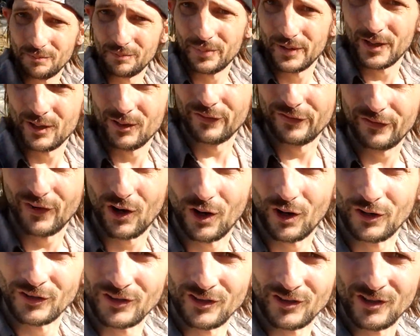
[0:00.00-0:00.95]
piddle
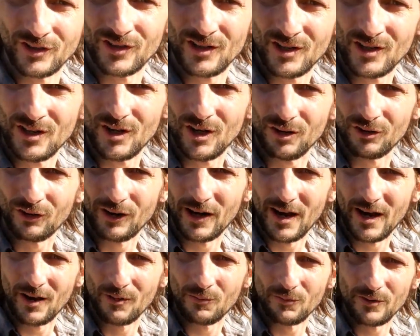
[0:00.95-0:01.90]
farting
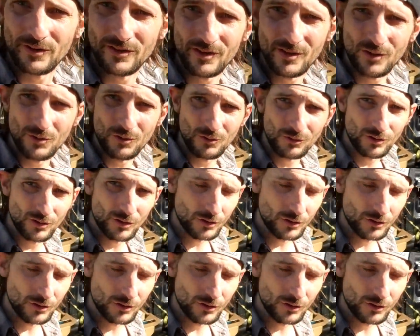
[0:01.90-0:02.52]
around with the old